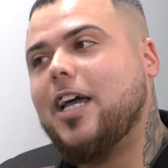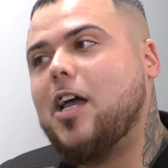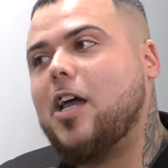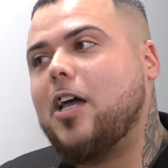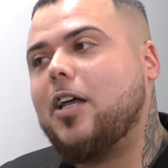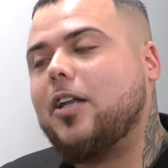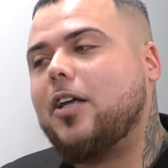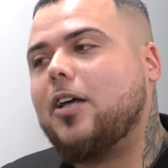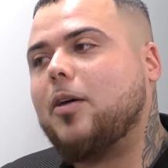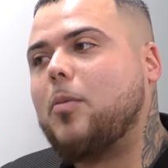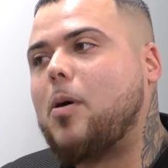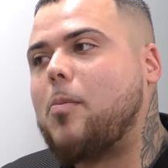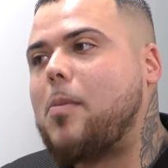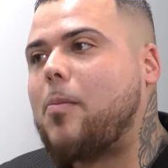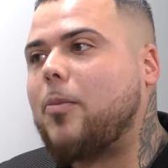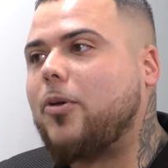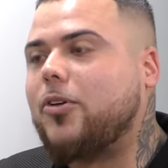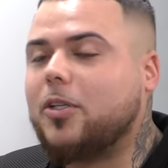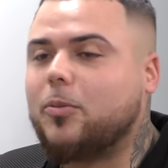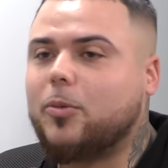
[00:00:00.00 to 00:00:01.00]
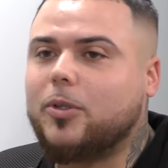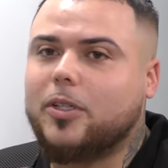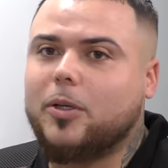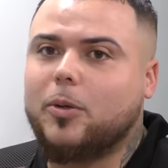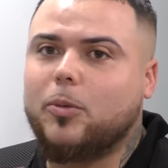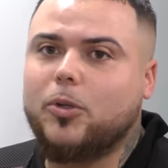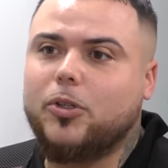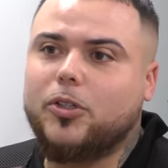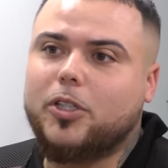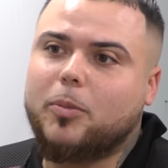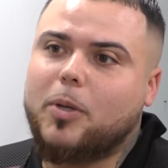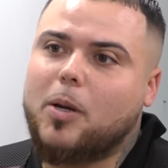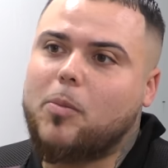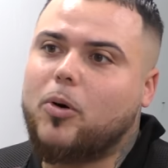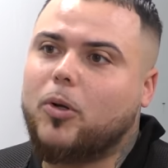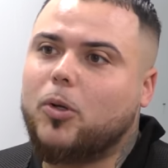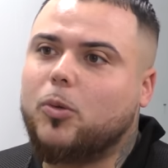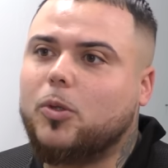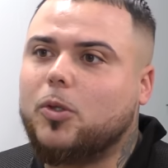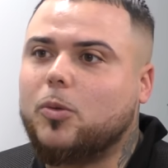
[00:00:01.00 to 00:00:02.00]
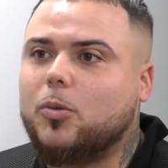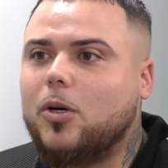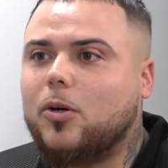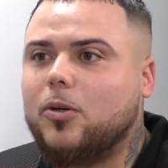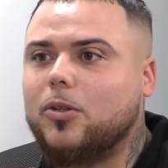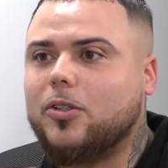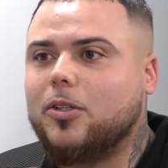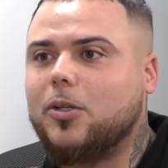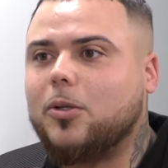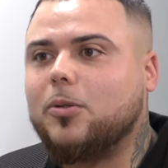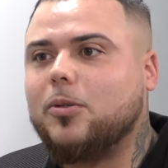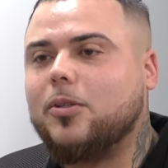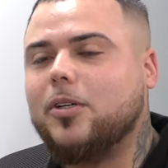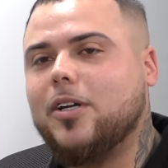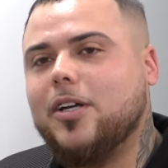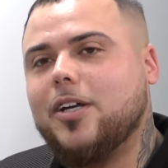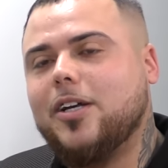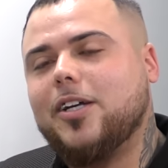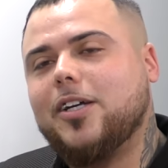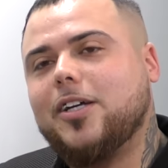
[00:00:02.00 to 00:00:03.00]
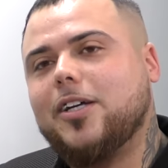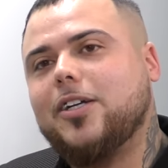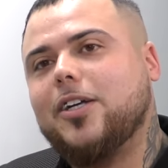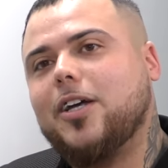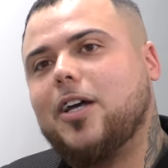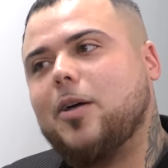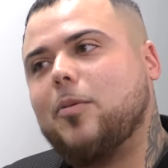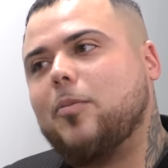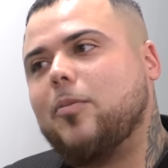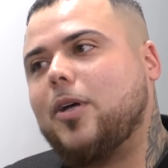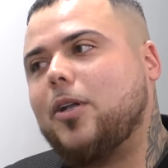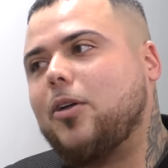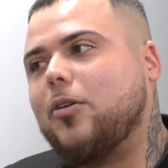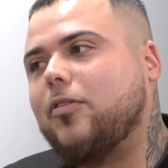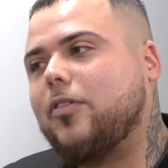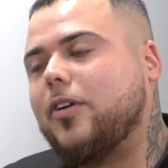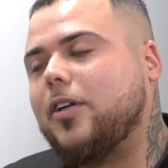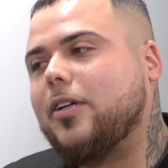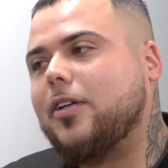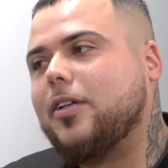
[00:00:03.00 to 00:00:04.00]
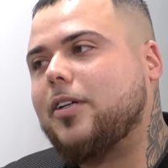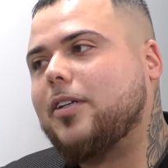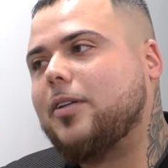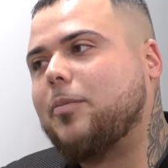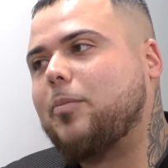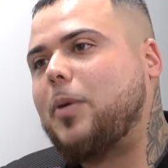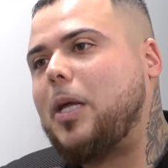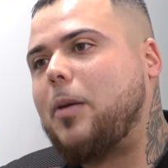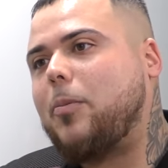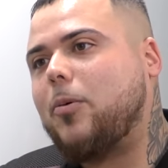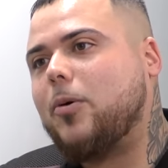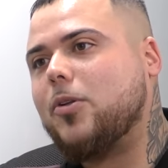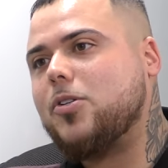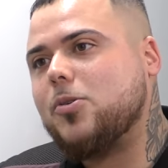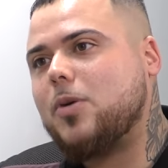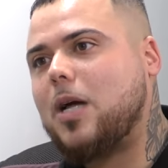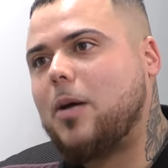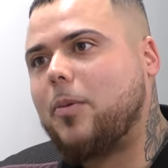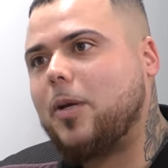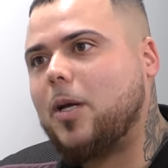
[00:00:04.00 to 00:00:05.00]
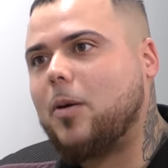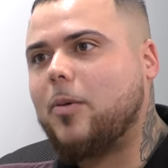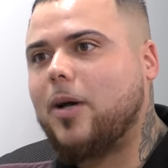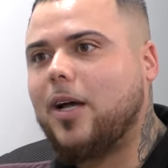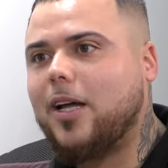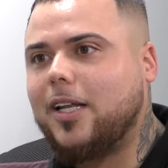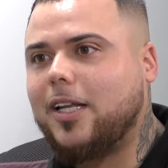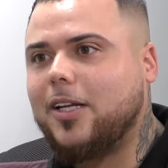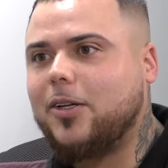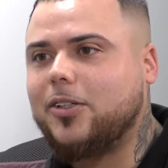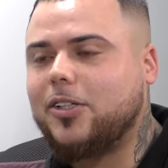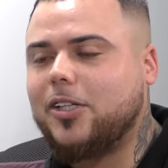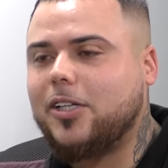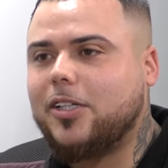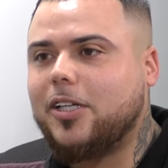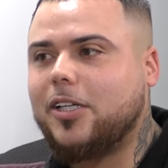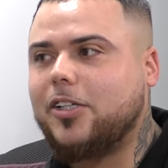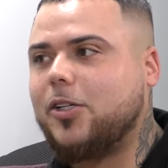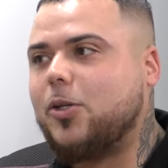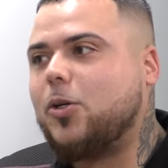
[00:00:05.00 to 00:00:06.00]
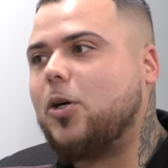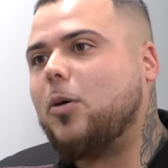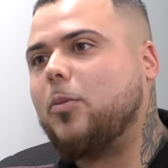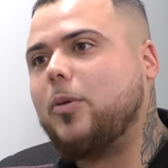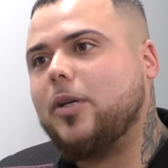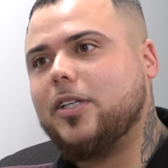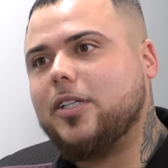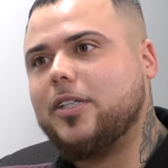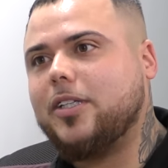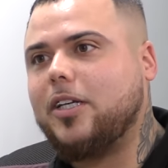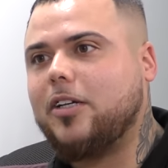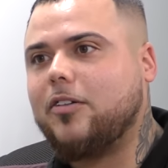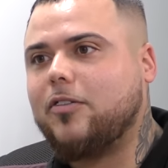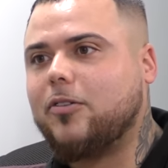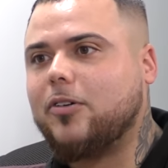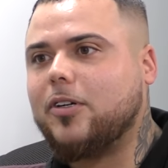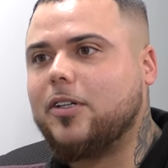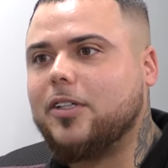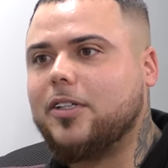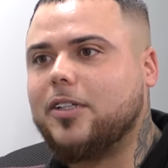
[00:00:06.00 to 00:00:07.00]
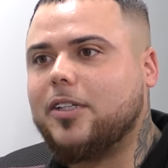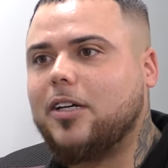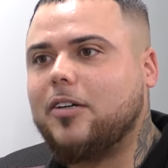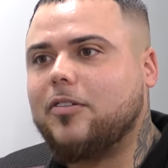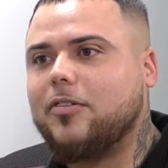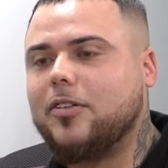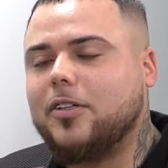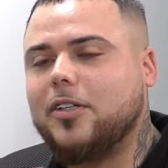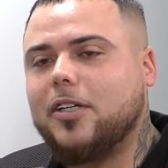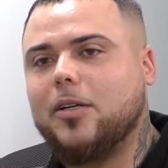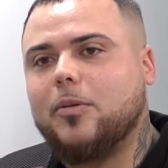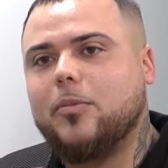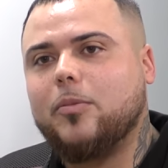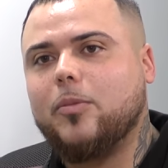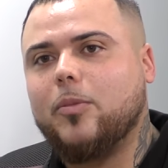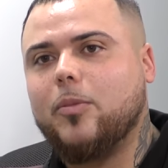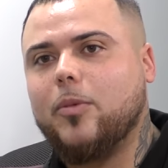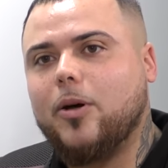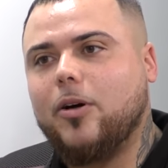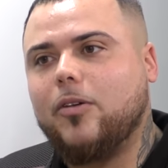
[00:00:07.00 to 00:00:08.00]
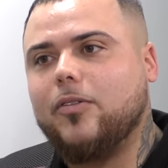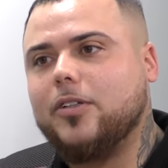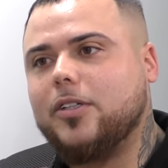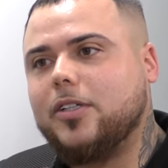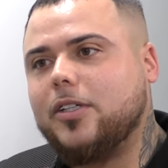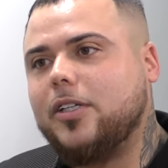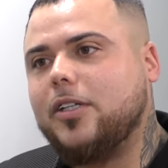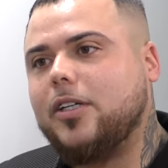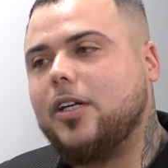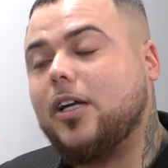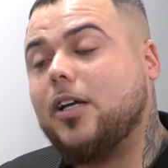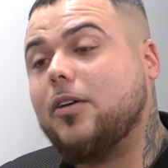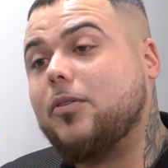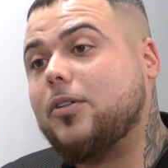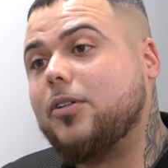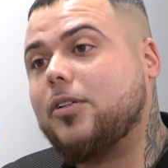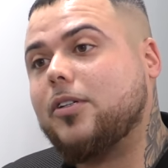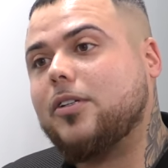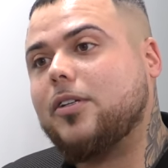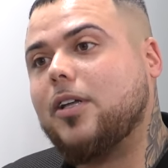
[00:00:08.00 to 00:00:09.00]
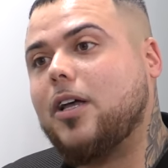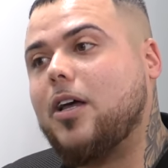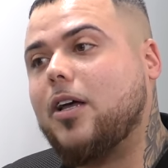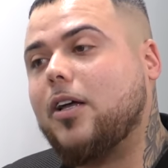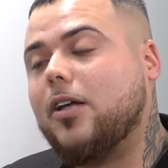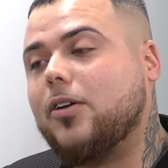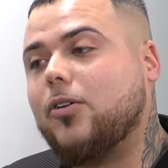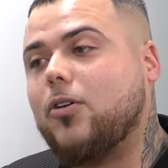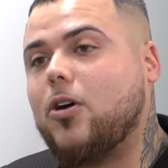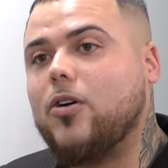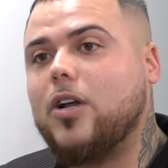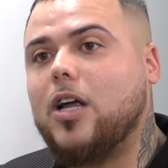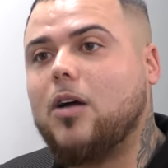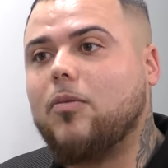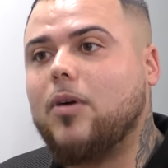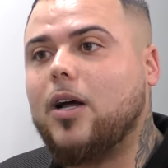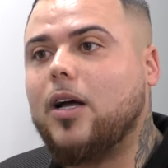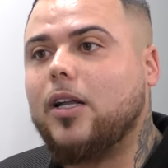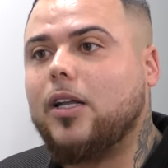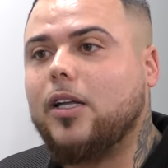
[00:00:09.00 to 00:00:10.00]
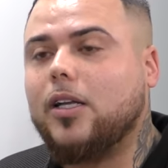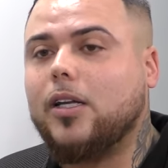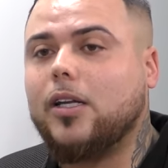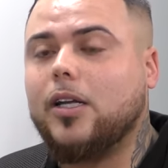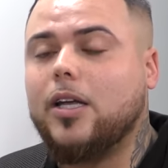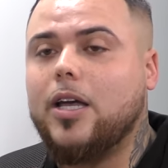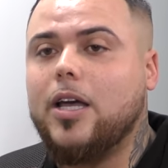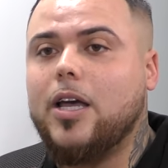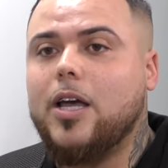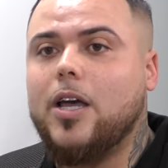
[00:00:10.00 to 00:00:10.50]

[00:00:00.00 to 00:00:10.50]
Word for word: And uh, my mum used to was a, used to be a model as well, so um, I don't think people were too happy about it. She, she got a bit of stick for it and stuff. And um, obviously, yeah, it was just uh, growing up around here.